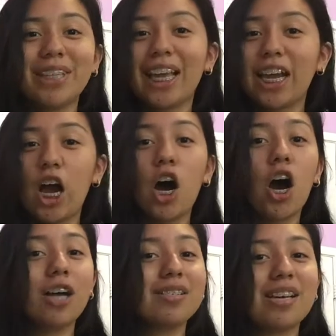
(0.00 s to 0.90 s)
like
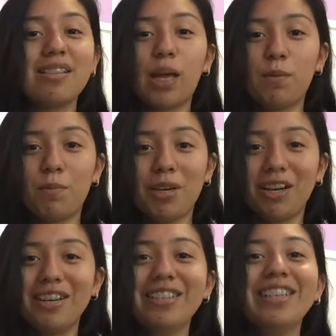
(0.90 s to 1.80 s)
10 times bigger